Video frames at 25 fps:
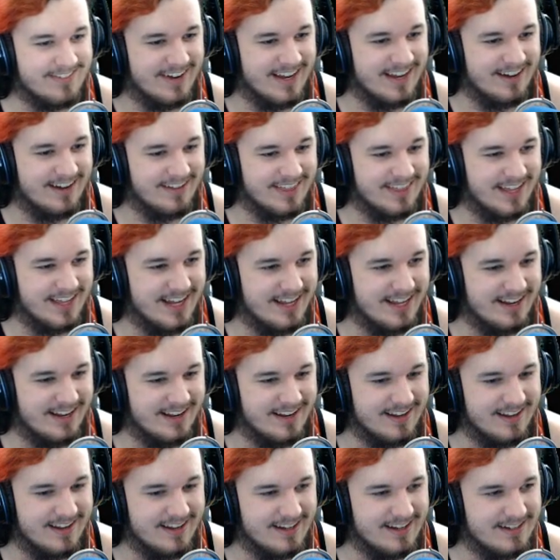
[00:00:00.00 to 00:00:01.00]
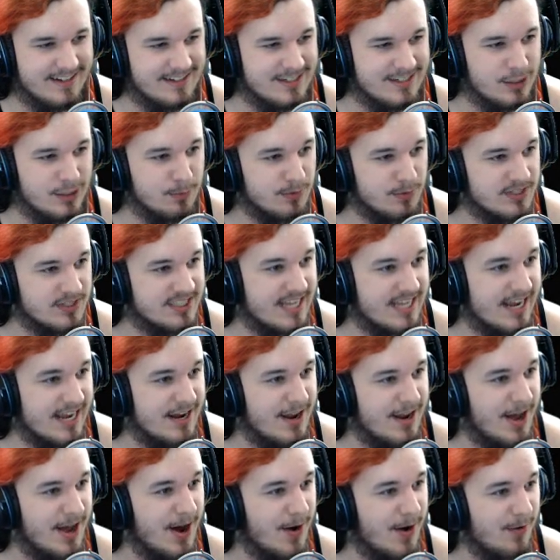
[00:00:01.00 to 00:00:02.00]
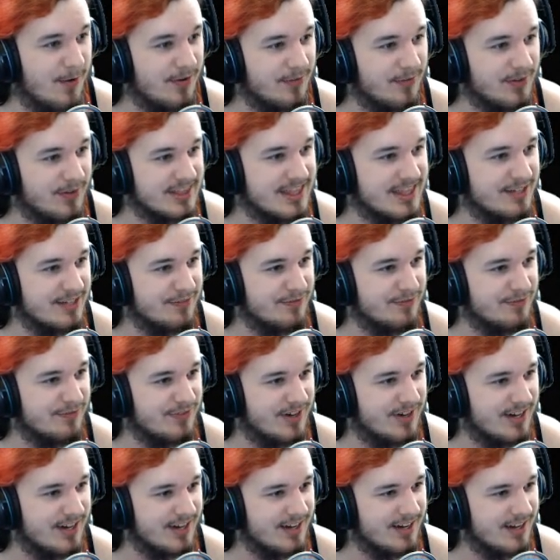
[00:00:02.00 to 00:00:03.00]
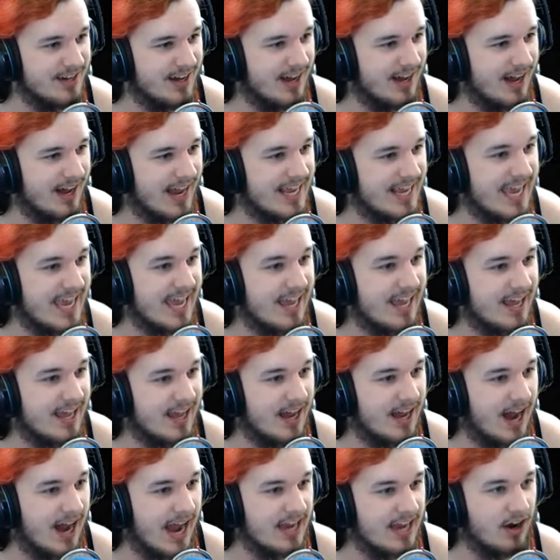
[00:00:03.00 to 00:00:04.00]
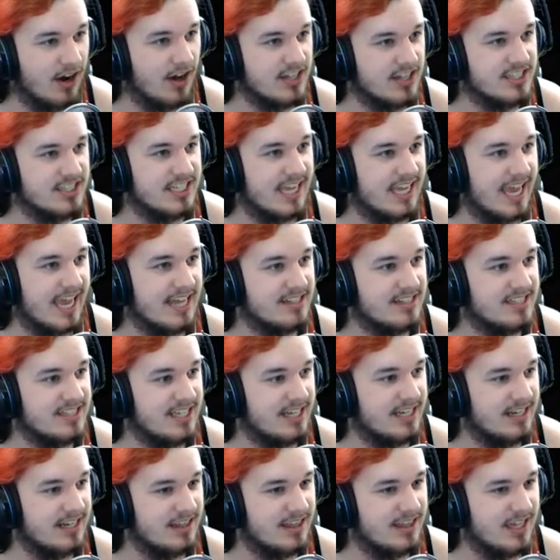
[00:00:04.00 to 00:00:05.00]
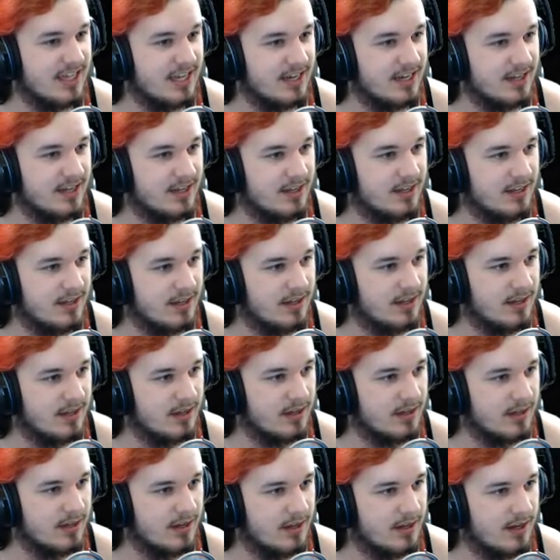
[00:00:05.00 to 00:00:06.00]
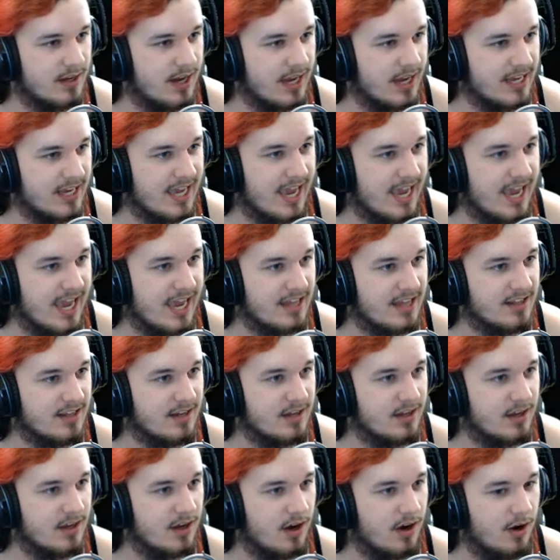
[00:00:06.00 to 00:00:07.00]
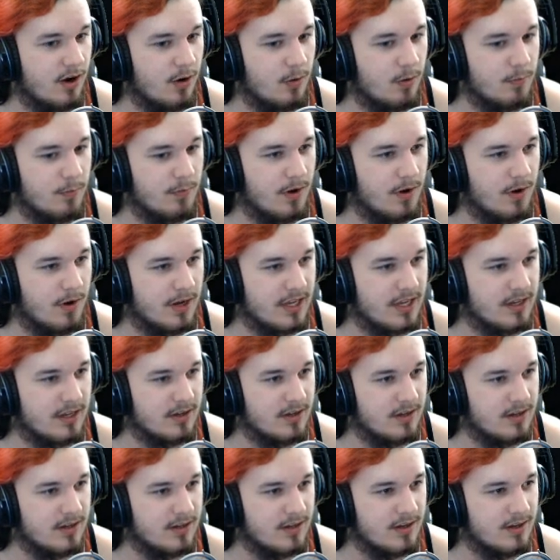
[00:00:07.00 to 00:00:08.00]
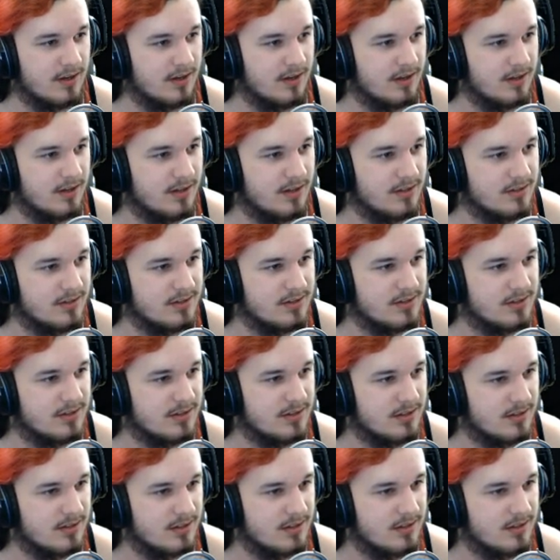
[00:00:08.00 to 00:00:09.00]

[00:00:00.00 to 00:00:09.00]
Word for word: my health at? Two percent. No. What the? Fu I can't. I honestly can't see anything. I can't. Oh my goodness